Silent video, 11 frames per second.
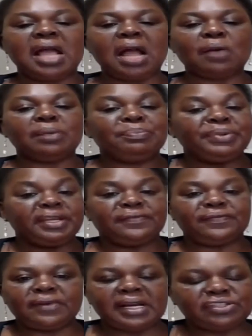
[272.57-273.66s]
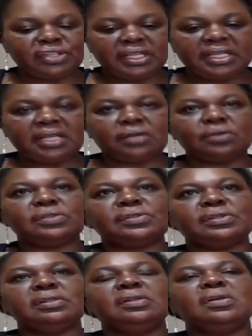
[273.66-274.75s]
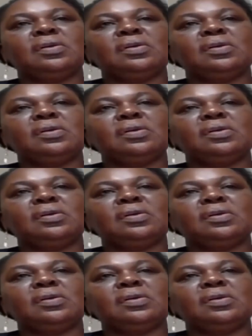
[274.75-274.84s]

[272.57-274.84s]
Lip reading: our Big Four agenda also,